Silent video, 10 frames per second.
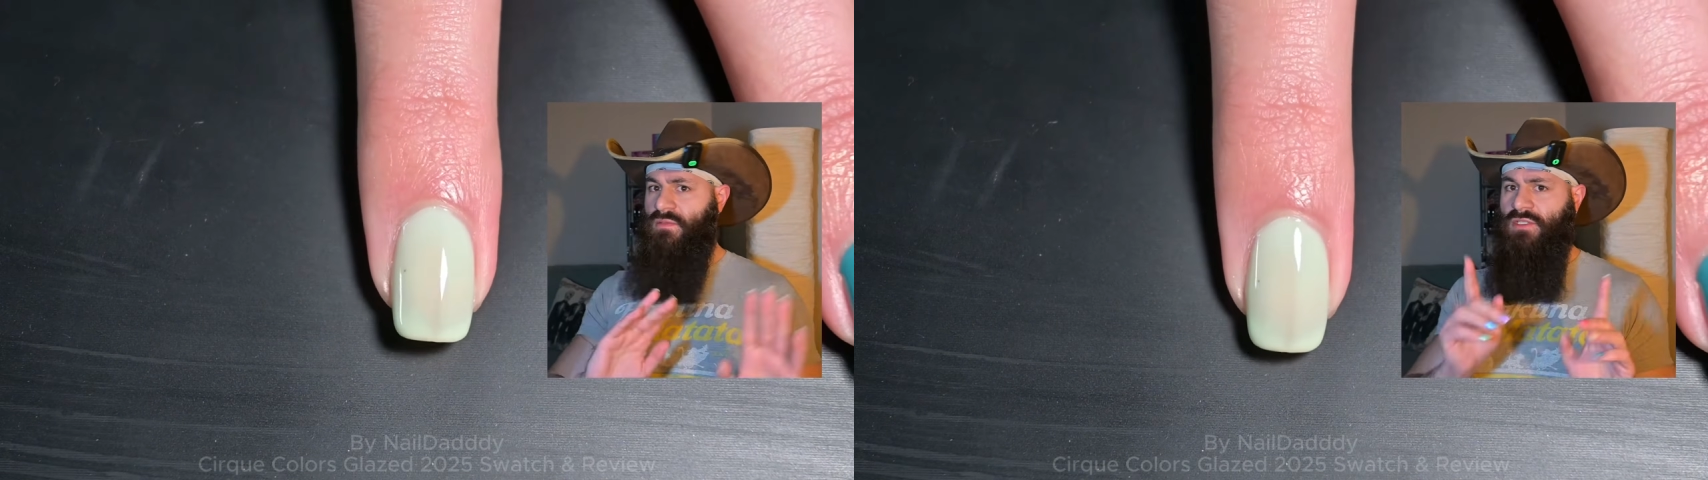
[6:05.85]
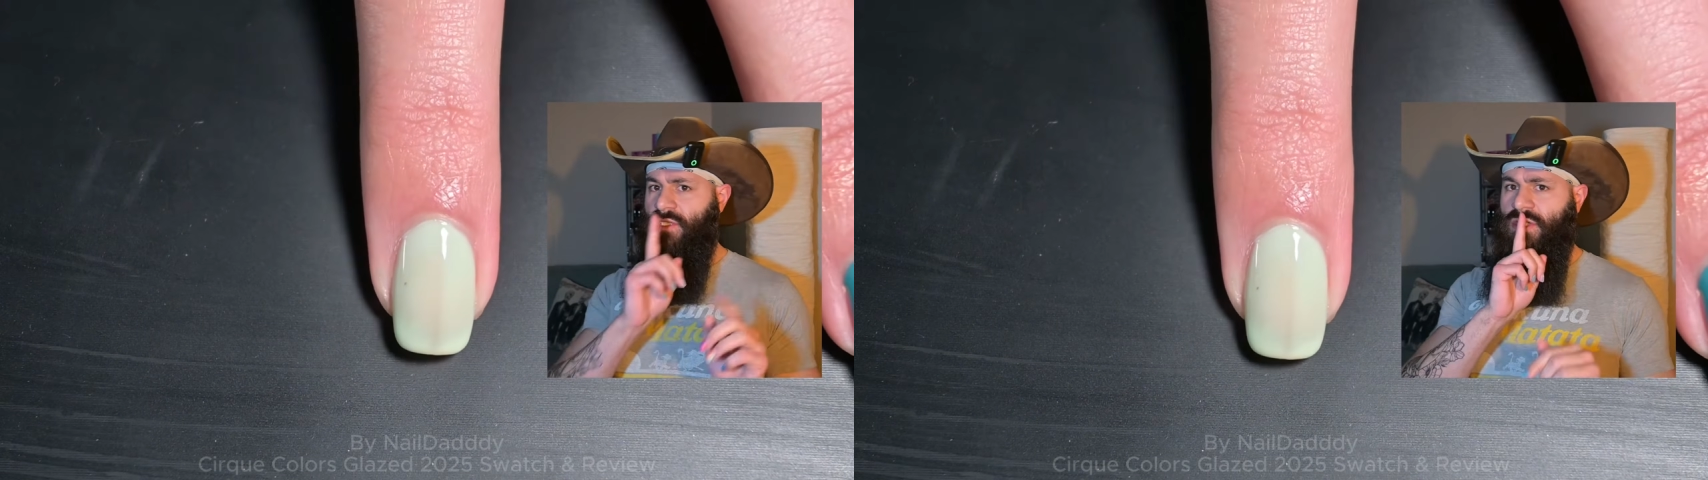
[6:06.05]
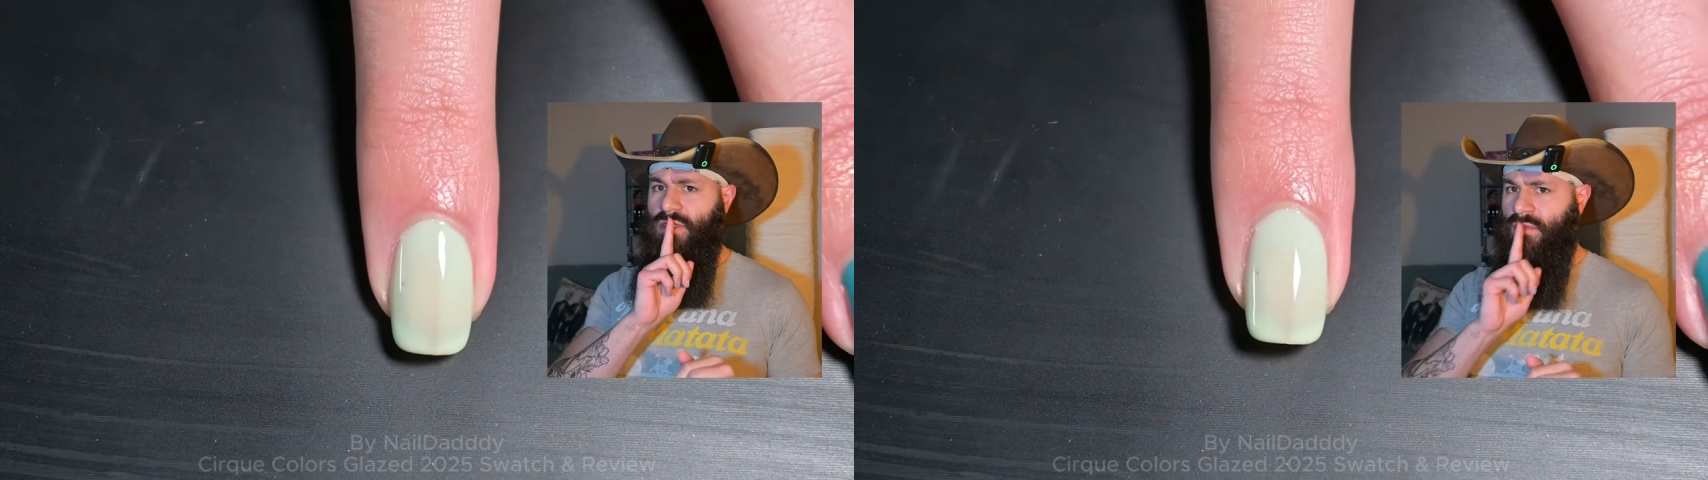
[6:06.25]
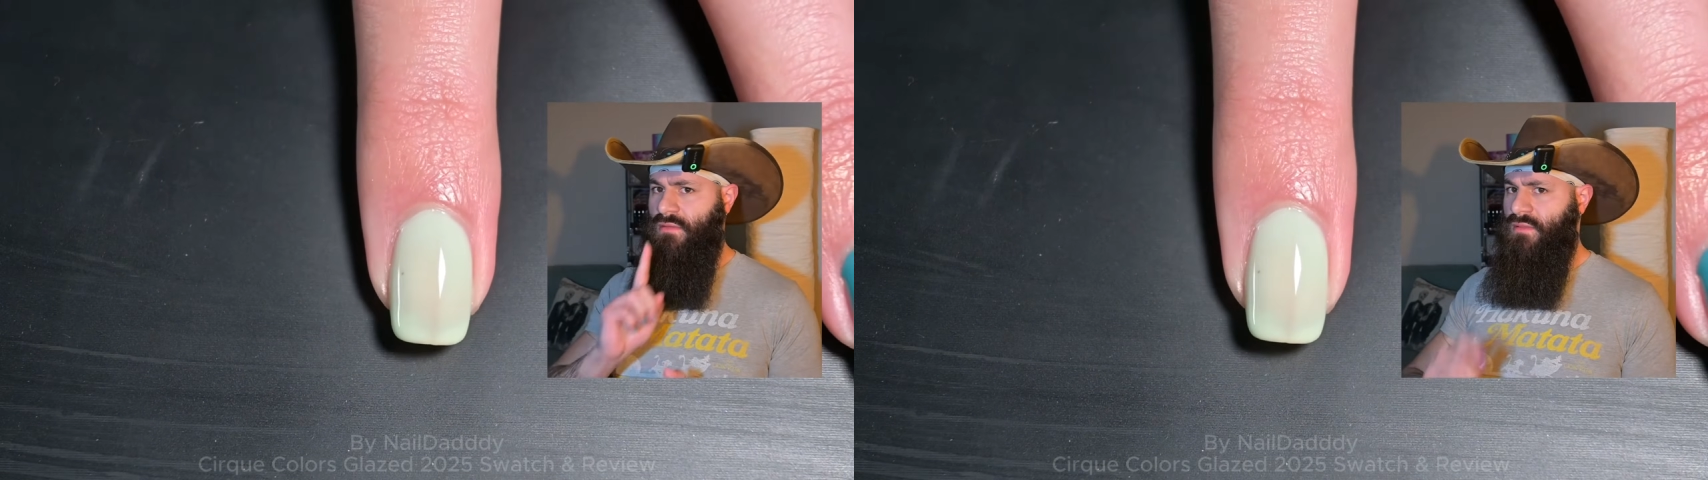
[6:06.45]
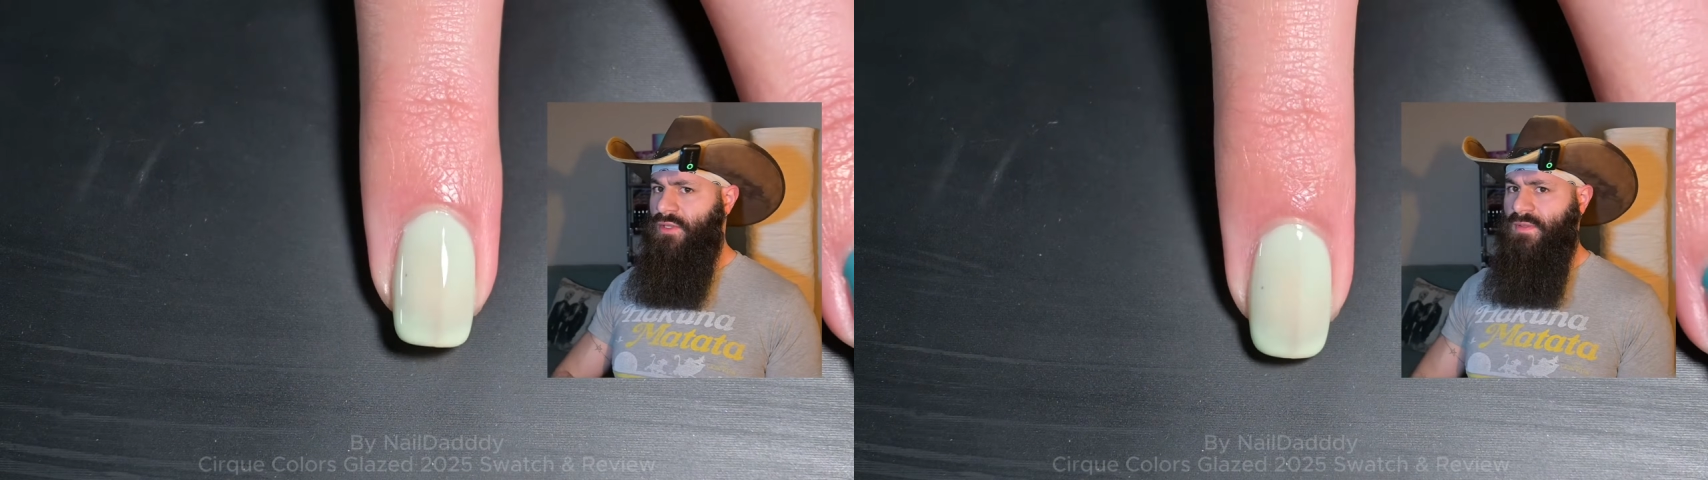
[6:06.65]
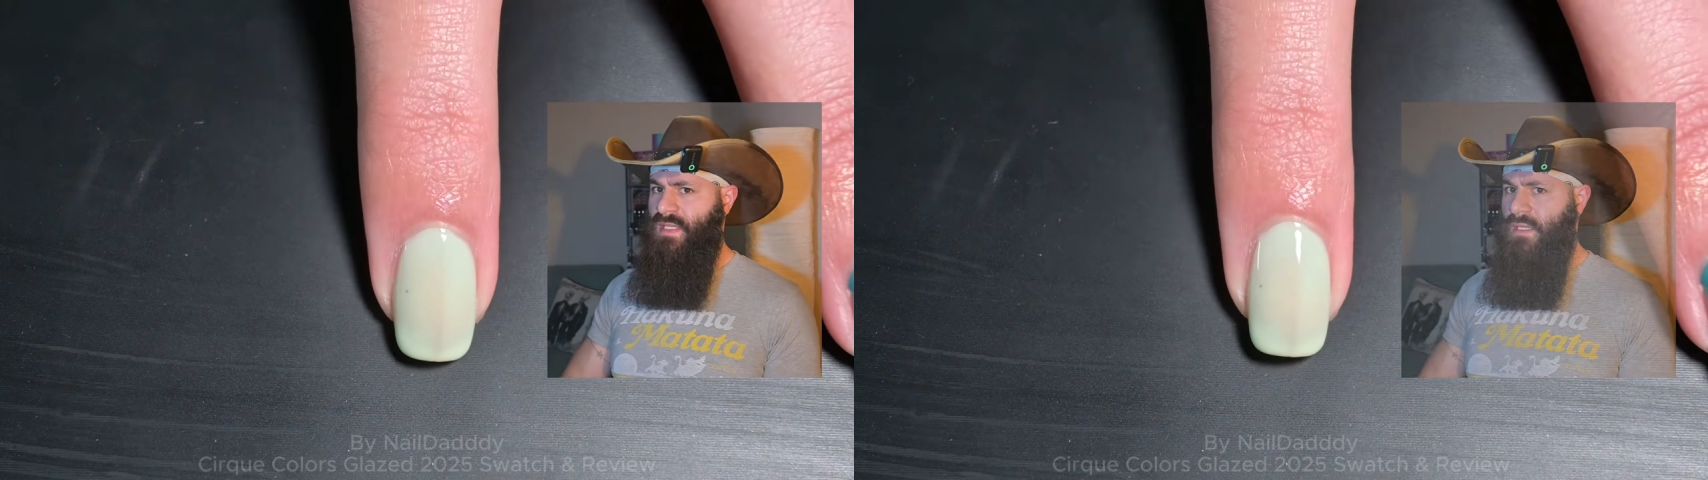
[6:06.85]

Just shh. You don't see